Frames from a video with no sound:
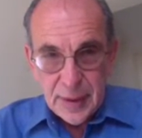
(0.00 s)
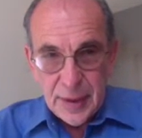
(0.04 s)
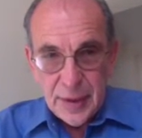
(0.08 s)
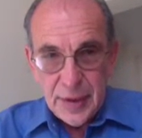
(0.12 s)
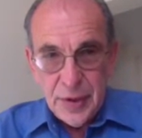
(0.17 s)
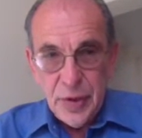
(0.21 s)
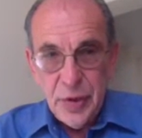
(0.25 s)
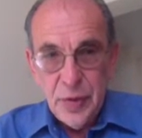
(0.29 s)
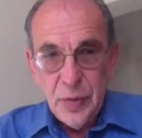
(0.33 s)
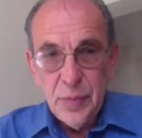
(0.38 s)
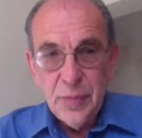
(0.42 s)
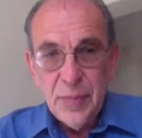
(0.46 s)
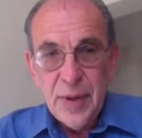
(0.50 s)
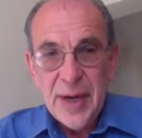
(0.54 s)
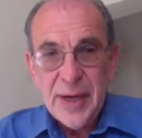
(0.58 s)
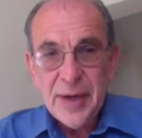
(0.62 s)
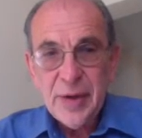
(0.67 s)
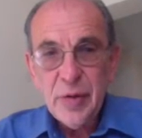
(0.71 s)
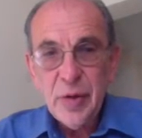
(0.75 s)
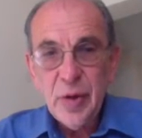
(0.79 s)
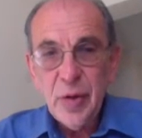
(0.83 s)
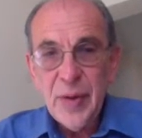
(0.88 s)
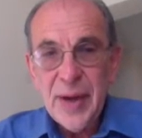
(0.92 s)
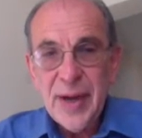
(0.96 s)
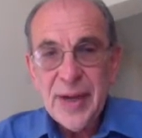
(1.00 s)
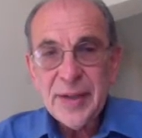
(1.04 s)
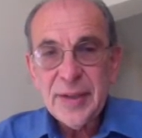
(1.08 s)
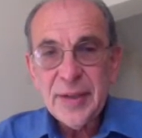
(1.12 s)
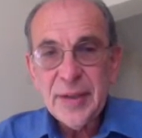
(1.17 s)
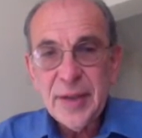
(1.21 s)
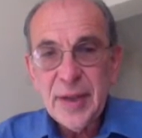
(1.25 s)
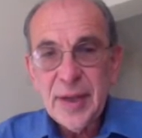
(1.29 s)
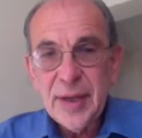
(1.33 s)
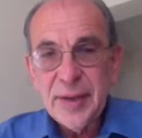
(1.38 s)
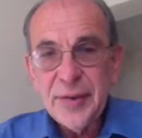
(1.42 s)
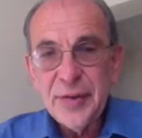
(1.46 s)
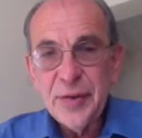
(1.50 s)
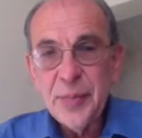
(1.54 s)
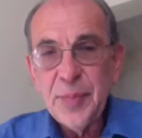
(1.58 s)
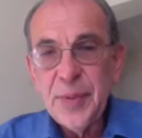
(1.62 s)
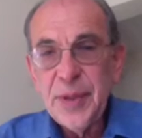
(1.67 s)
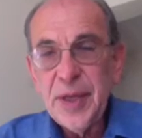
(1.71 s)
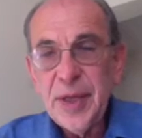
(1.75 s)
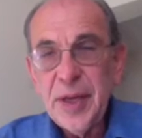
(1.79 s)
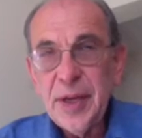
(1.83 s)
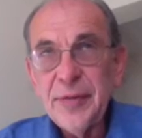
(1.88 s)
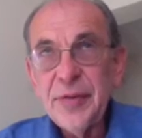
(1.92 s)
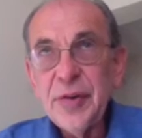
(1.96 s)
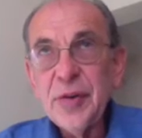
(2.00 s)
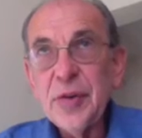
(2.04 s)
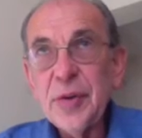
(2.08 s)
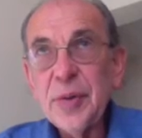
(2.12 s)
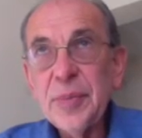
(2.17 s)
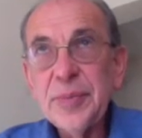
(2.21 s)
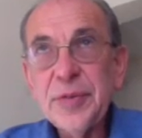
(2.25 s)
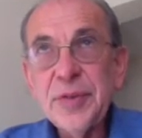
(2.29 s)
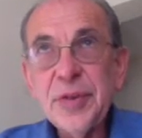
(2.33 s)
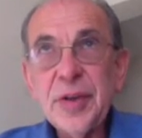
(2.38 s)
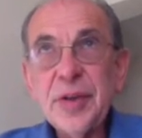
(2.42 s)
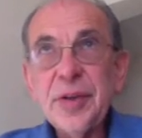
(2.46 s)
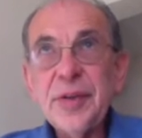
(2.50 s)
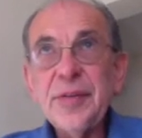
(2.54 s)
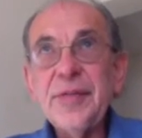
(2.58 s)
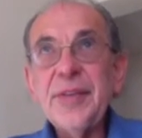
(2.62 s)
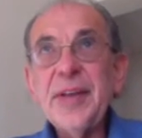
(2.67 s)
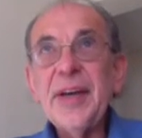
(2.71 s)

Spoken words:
You microanalyze behavior observed.